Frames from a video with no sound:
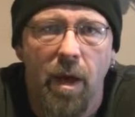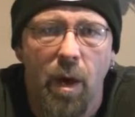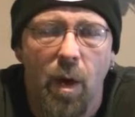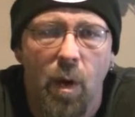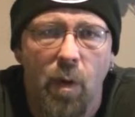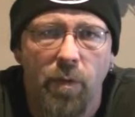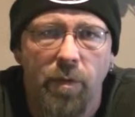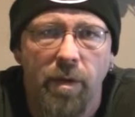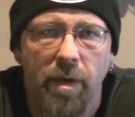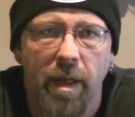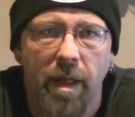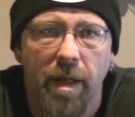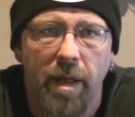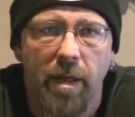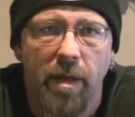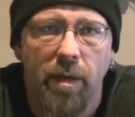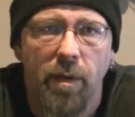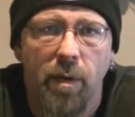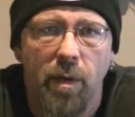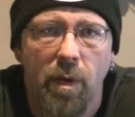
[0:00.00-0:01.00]
overnight
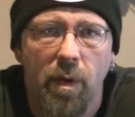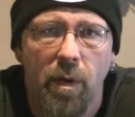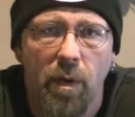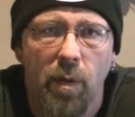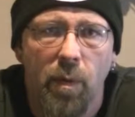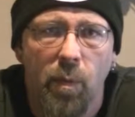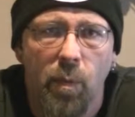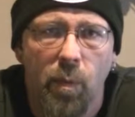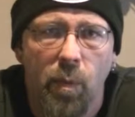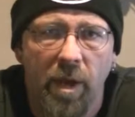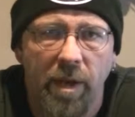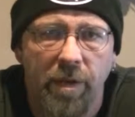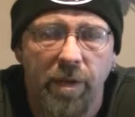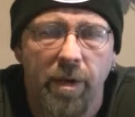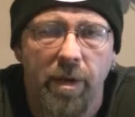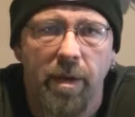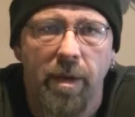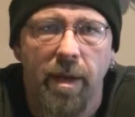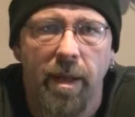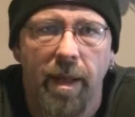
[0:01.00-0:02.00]

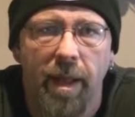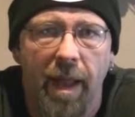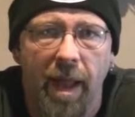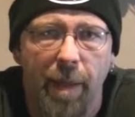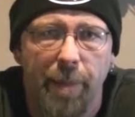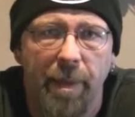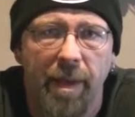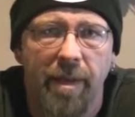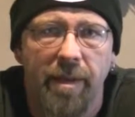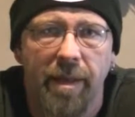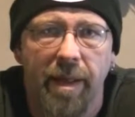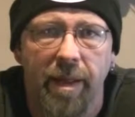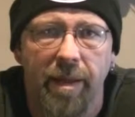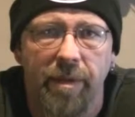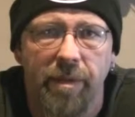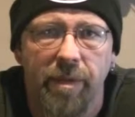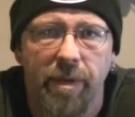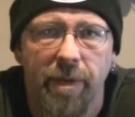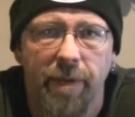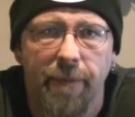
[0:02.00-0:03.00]
winter hammock test.